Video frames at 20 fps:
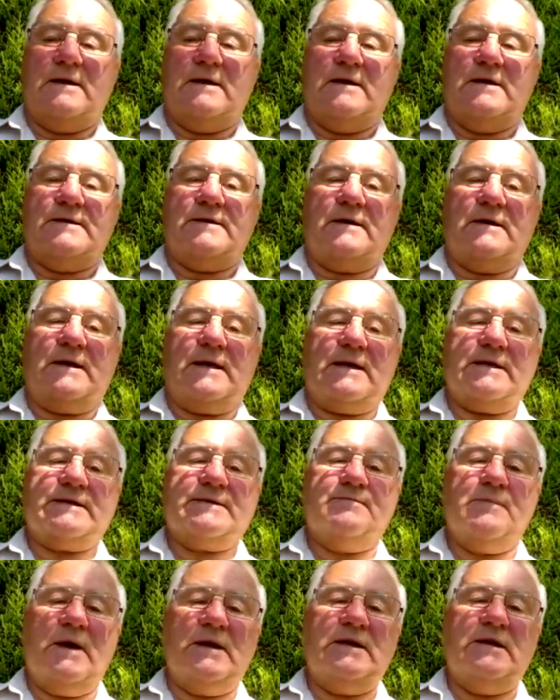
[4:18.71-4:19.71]
and I
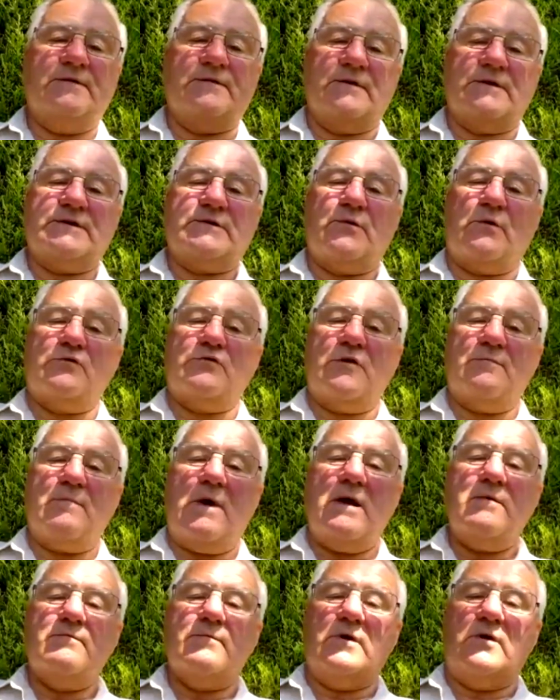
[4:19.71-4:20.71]
guess many of us will
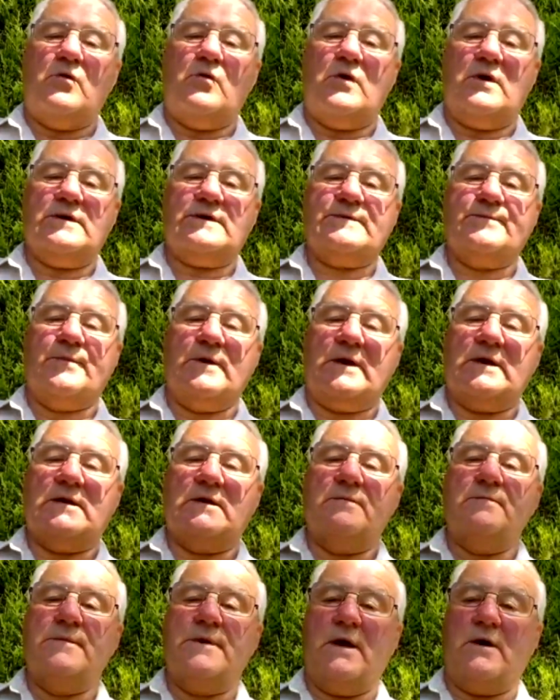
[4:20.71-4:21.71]
remember what's
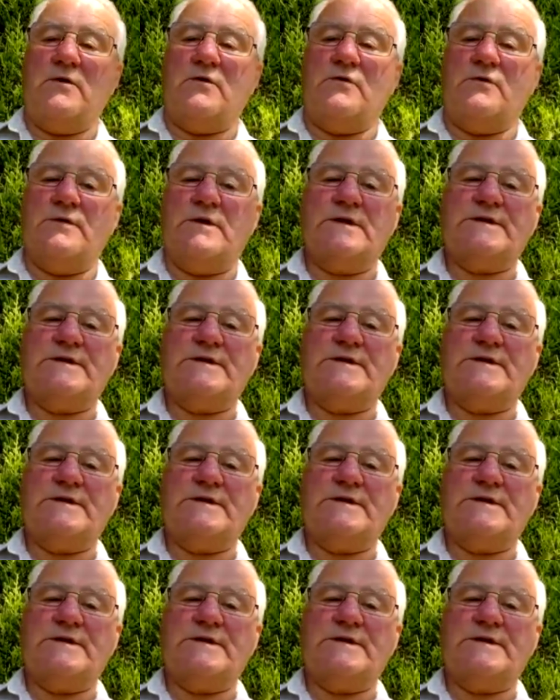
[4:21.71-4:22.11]
become known